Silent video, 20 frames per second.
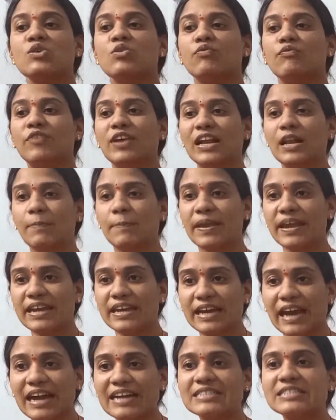will
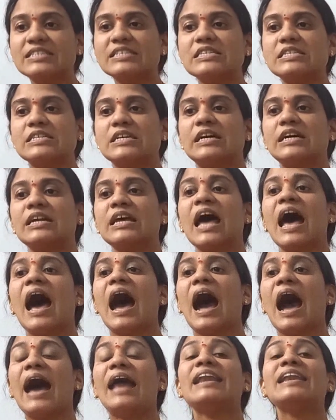be considered
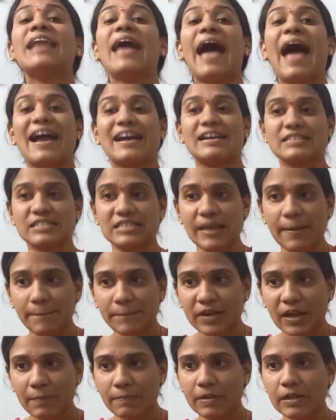
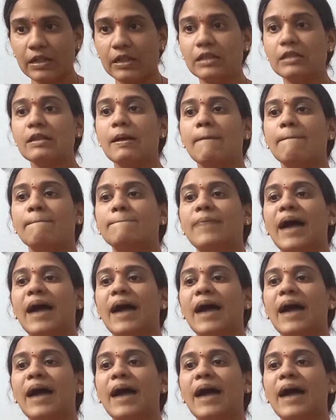unacceptable